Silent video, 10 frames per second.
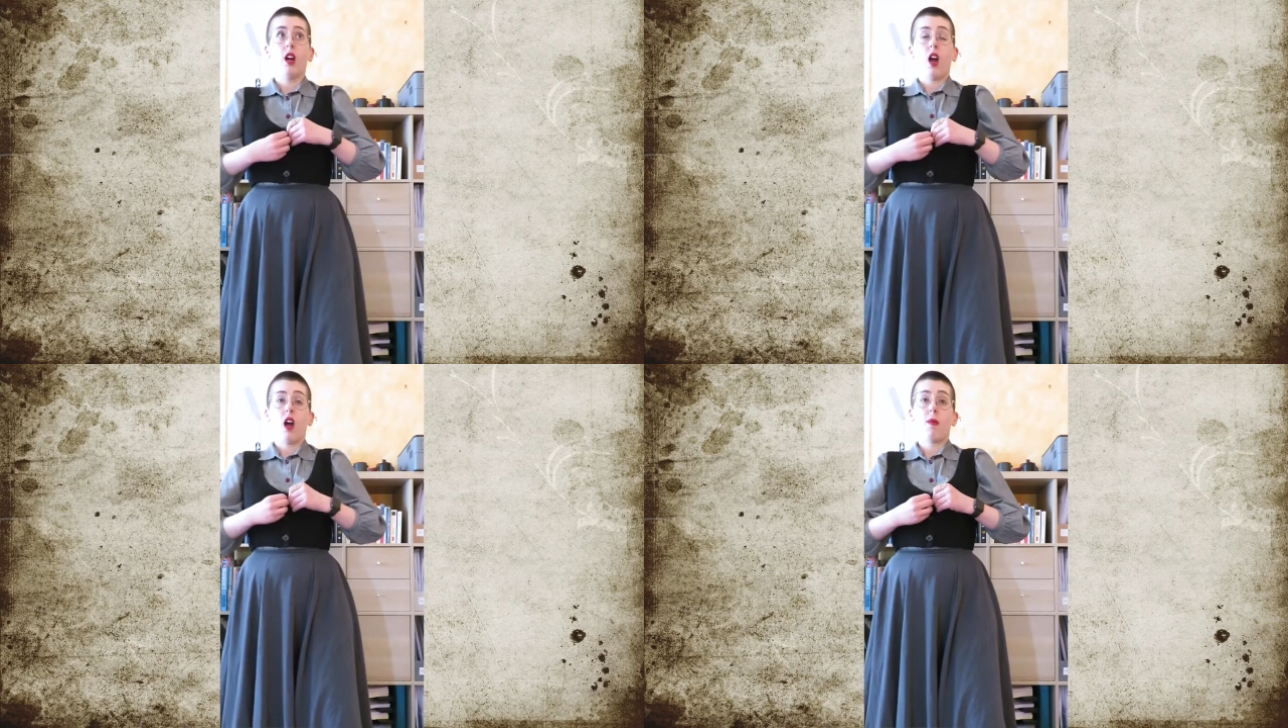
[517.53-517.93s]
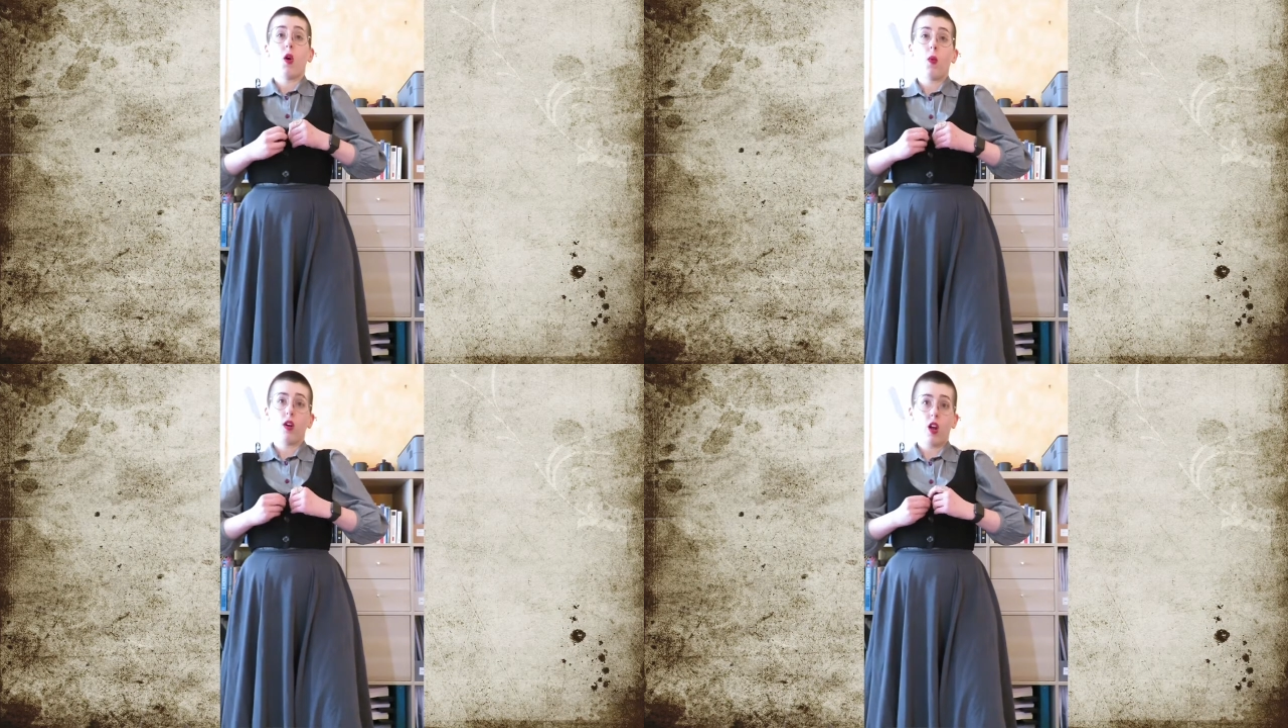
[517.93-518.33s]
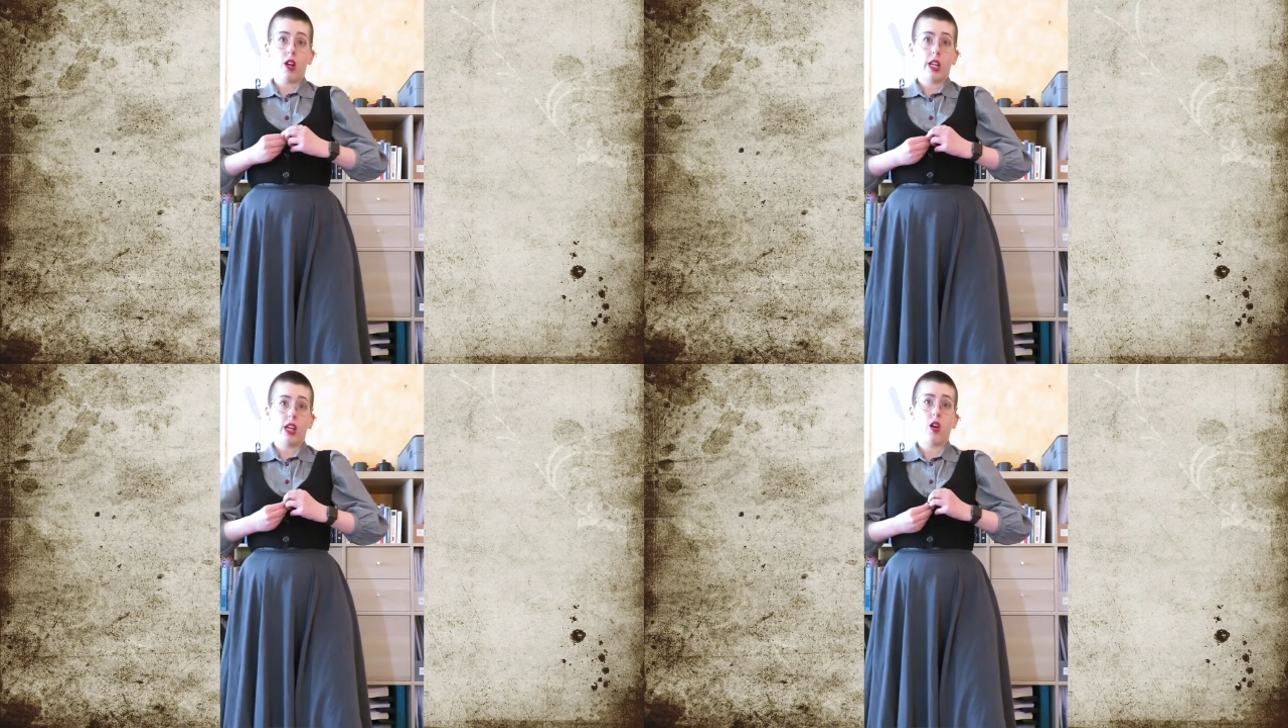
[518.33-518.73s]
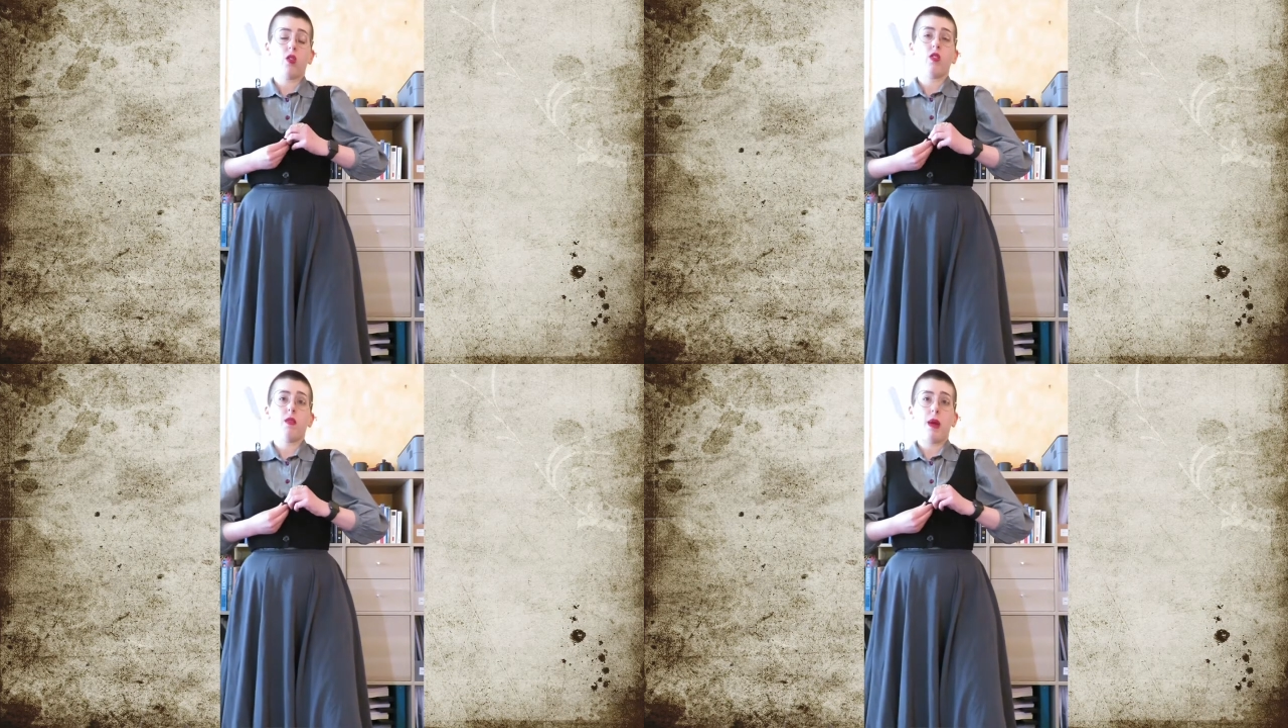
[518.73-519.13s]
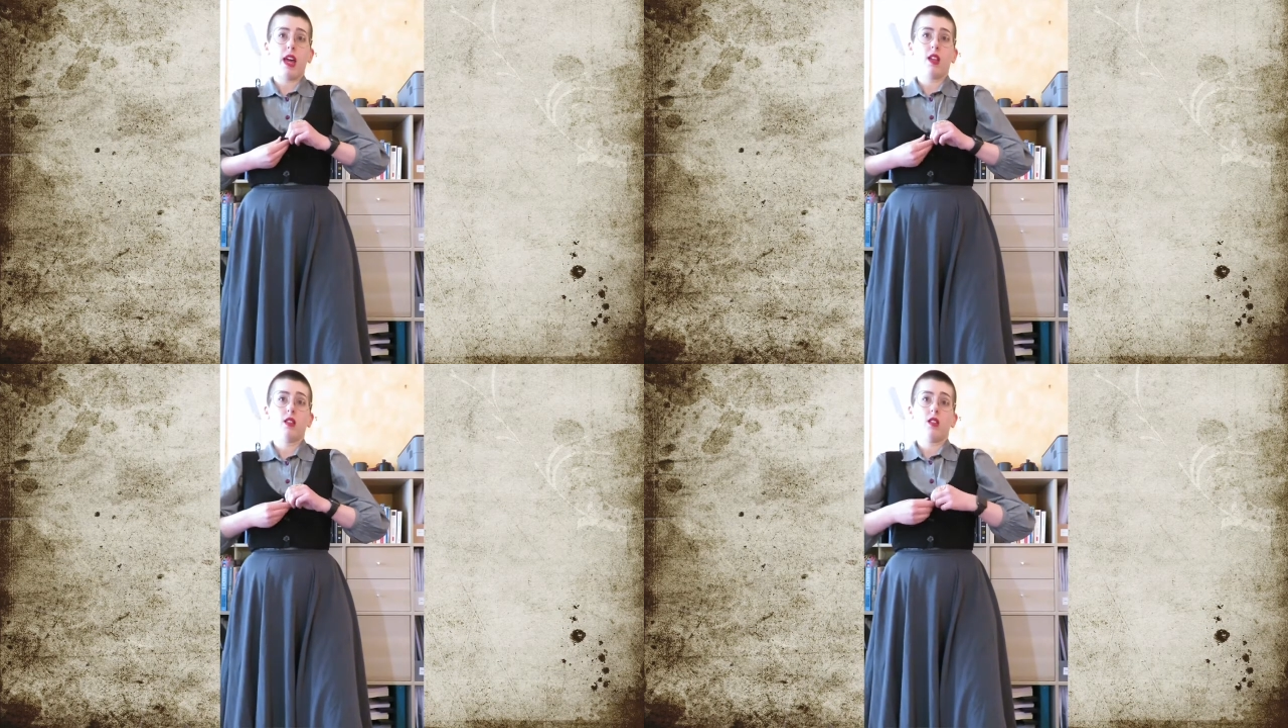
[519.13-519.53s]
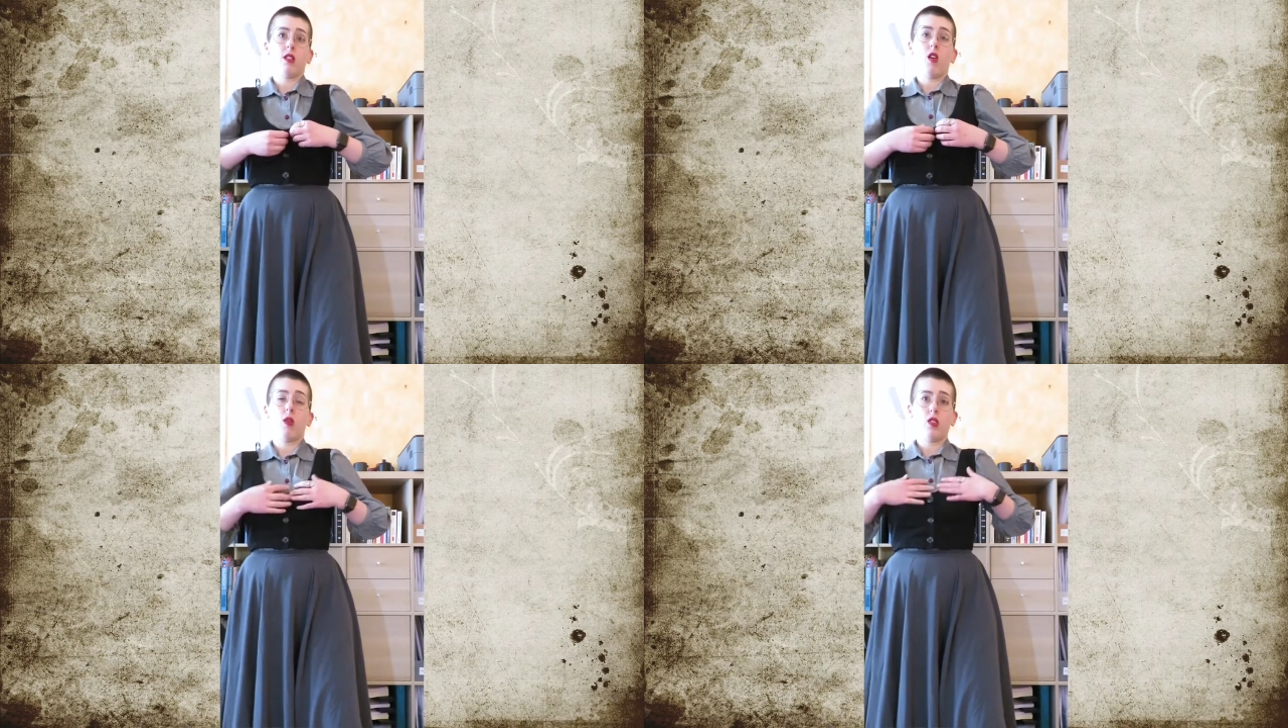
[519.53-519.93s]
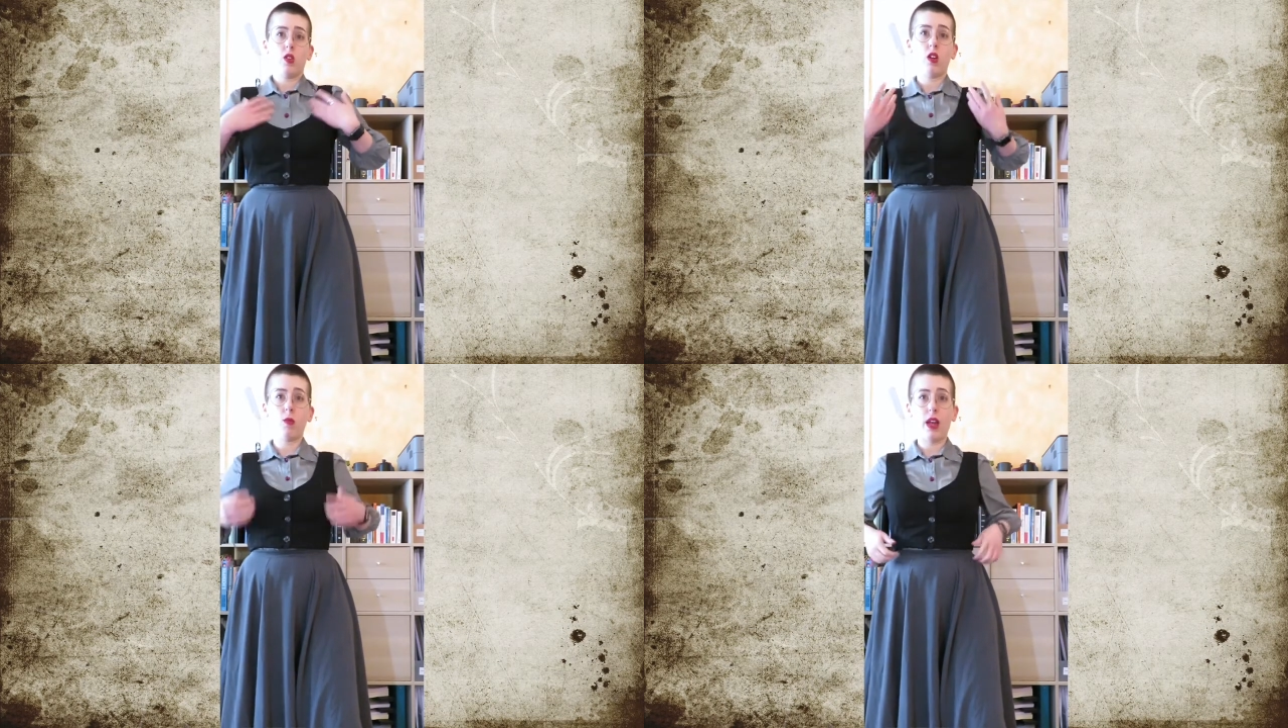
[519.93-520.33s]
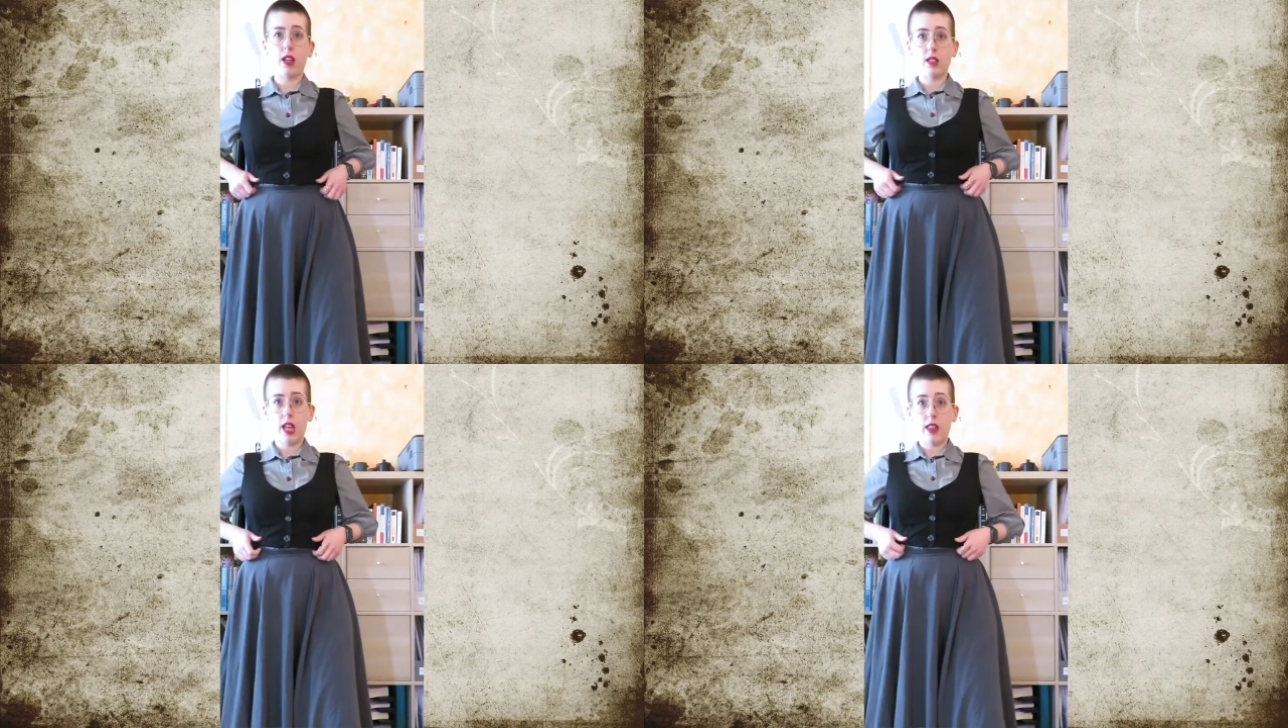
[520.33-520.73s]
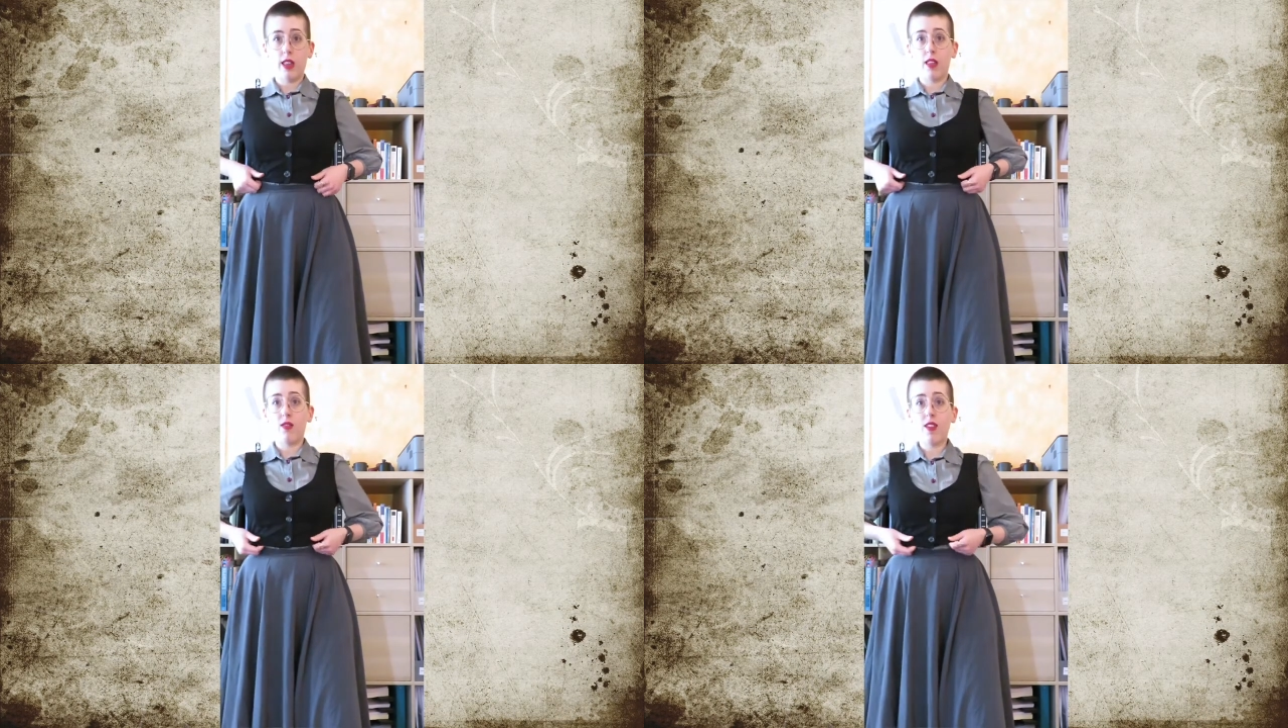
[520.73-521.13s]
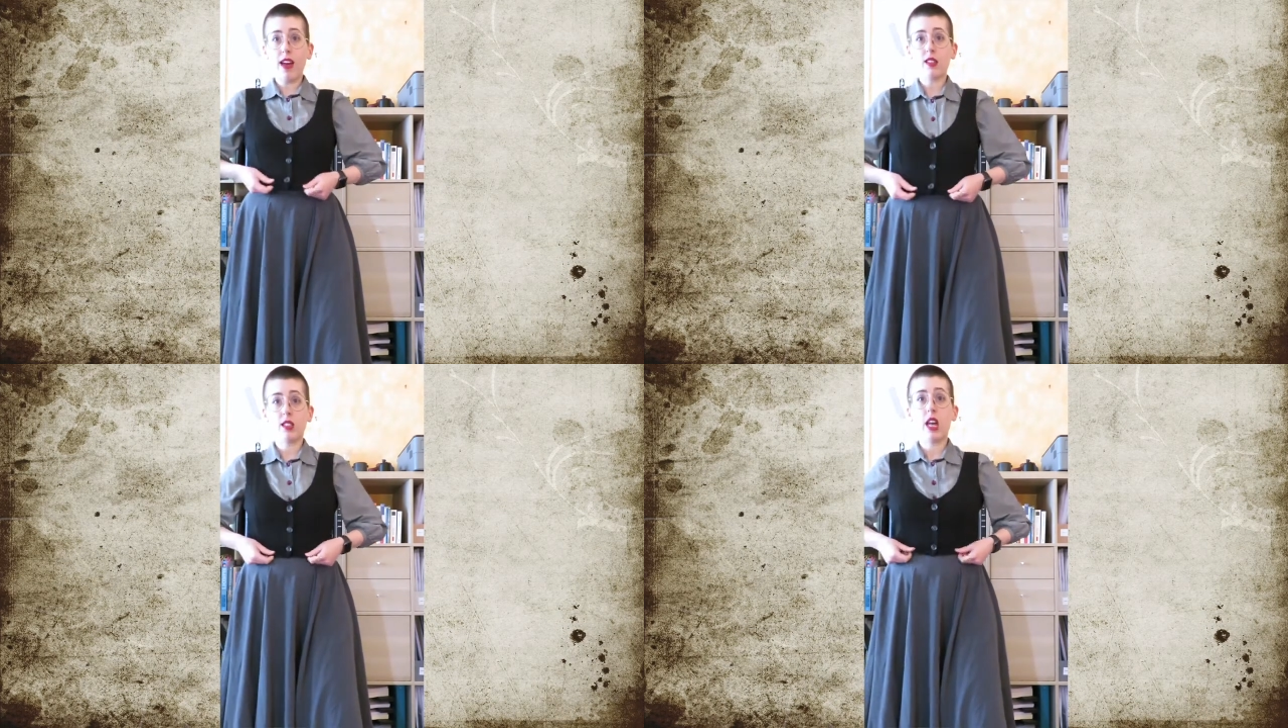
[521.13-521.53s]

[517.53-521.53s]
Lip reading: all-well cardigan coat, the pants, all-well studio pants, and then the vest.